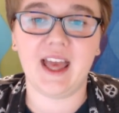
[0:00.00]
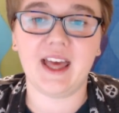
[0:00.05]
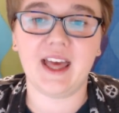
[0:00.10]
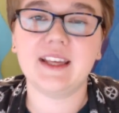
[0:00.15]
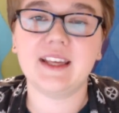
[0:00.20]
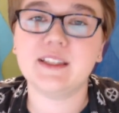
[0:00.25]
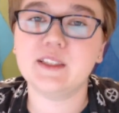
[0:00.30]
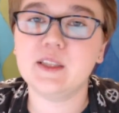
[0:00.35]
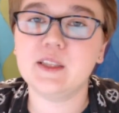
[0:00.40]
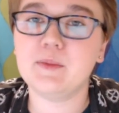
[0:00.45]

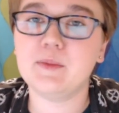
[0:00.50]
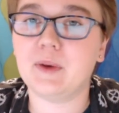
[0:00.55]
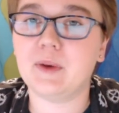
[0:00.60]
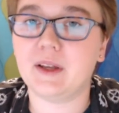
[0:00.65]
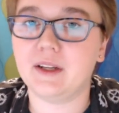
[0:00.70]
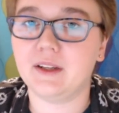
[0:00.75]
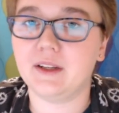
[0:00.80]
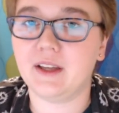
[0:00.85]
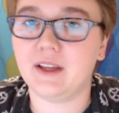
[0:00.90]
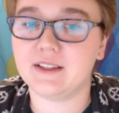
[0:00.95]
as
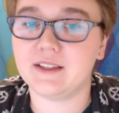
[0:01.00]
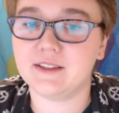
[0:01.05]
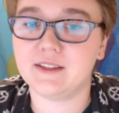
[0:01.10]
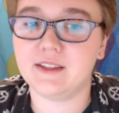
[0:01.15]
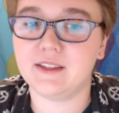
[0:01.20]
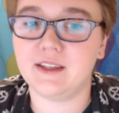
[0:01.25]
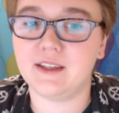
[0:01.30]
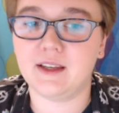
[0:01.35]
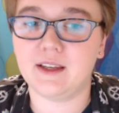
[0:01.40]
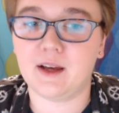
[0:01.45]

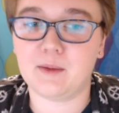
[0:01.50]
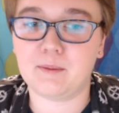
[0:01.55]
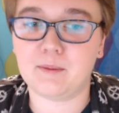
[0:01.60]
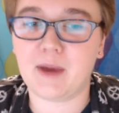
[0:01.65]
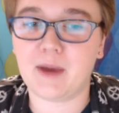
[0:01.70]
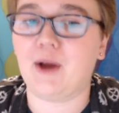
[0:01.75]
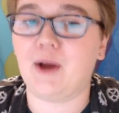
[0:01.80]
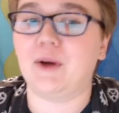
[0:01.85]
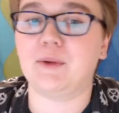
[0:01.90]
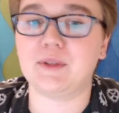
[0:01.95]
the
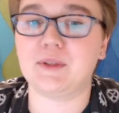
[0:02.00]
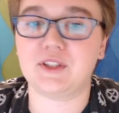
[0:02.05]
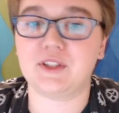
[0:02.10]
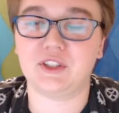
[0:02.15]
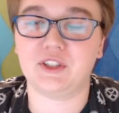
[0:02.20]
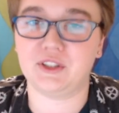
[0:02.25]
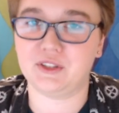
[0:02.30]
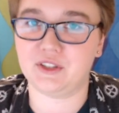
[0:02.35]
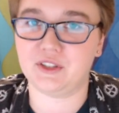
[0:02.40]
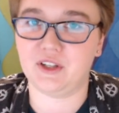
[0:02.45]
power was
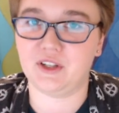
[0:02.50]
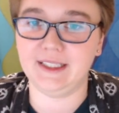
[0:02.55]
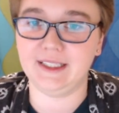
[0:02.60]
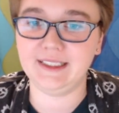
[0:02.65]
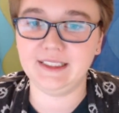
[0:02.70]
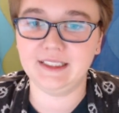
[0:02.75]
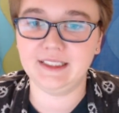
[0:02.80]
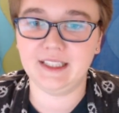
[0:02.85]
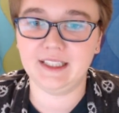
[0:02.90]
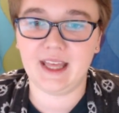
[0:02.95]
turned on
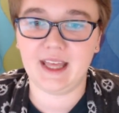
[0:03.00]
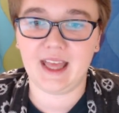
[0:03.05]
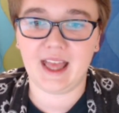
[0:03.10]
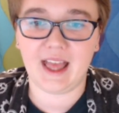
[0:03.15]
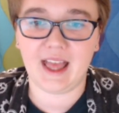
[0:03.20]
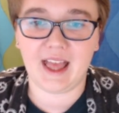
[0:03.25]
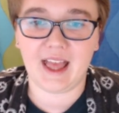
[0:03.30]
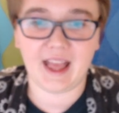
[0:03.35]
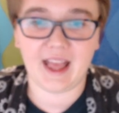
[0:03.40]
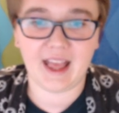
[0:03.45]

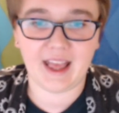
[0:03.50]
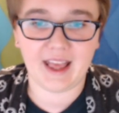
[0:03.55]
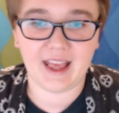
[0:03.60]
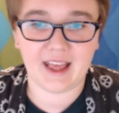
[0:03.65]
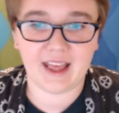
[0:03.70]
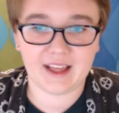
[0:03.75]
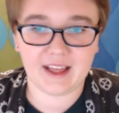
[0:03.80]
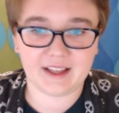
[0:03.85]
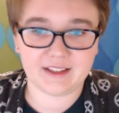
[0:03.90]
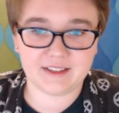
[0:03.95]

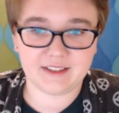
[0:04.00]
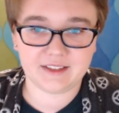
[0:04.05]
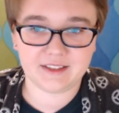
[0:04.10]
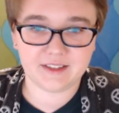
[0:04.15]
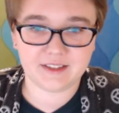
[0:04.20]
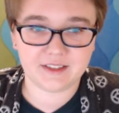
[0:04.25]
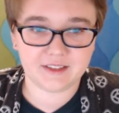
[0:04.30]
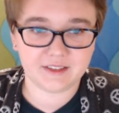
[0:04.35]
and